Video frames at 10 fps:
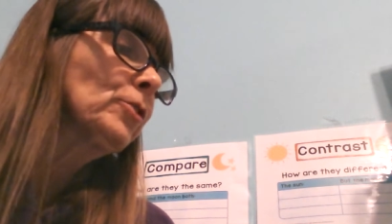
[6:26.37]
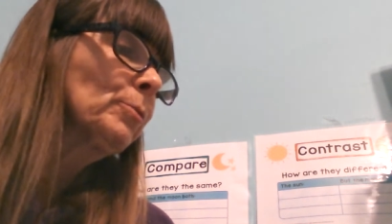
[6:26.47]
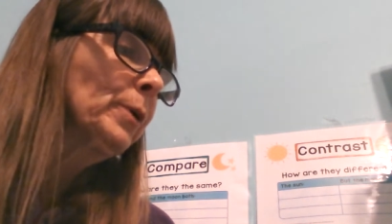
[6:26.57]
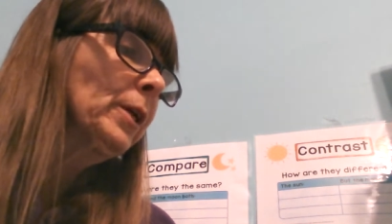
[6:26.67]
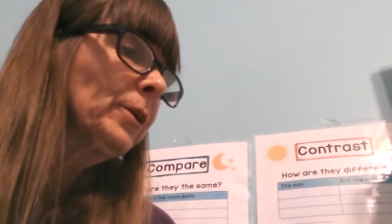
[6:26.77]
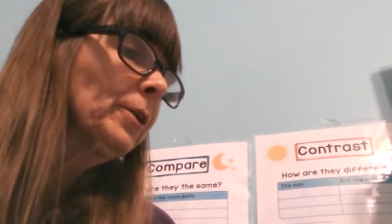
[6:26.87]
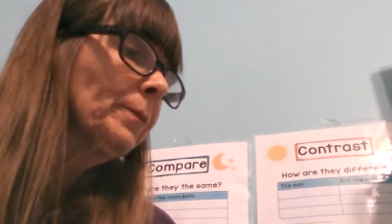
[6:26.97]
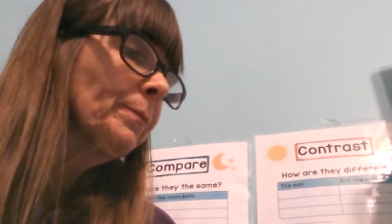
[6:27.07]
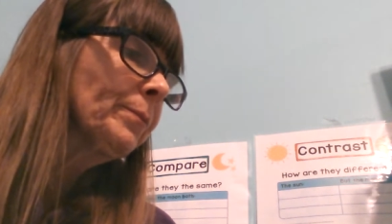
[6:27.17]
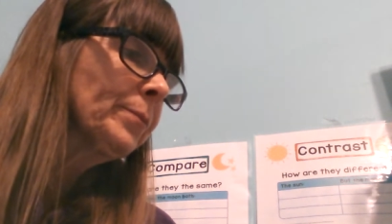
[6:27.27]
to read.
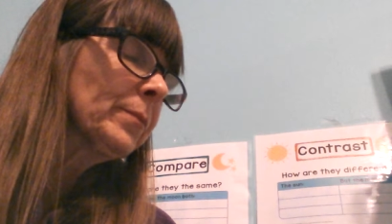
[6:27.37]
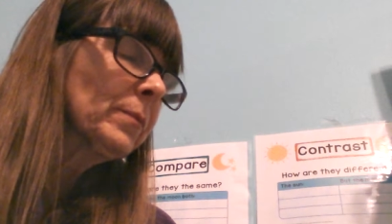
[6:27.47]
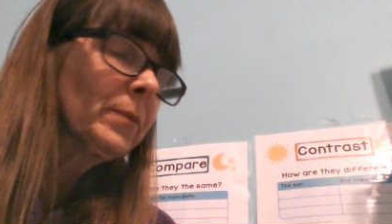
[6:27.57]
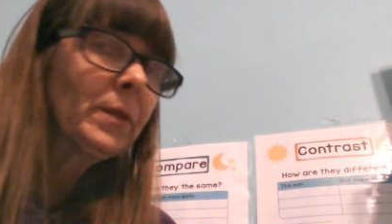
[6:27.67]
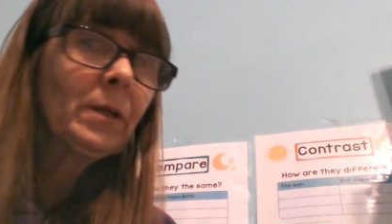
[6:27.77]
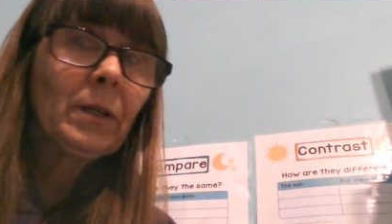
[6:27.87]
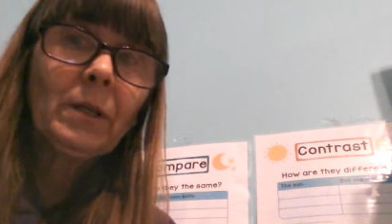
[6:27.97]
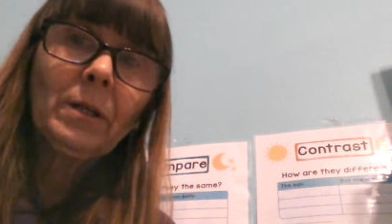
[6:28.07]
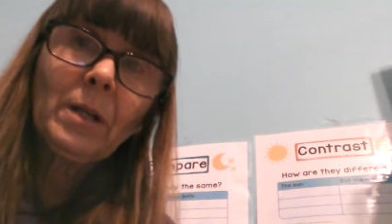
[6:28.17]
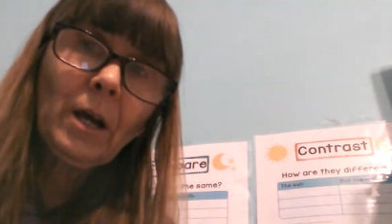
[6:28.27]

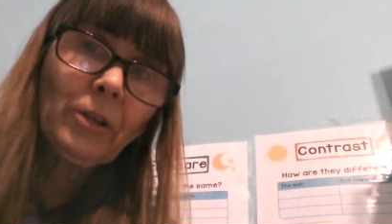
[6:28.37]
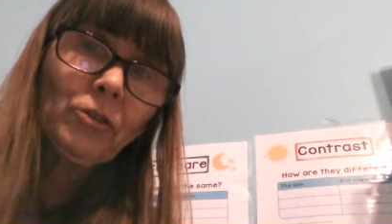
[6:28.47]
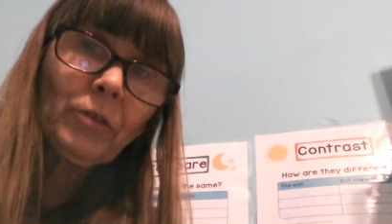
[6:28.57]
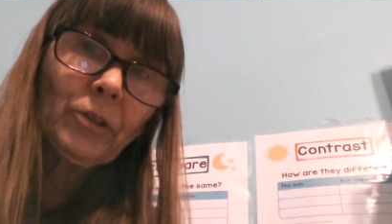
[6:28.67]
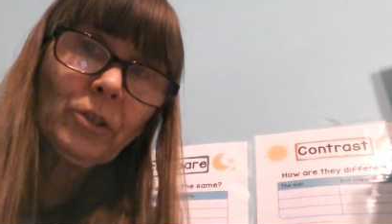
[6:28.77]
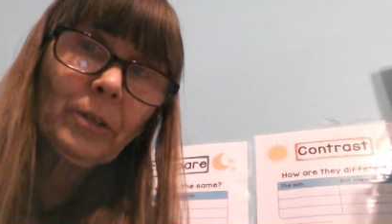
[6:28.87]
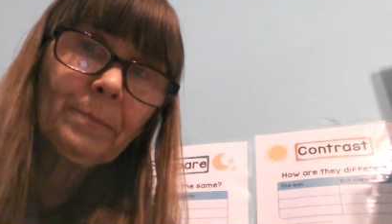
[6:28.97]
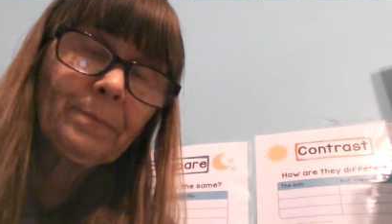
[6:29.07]
Not Tricia.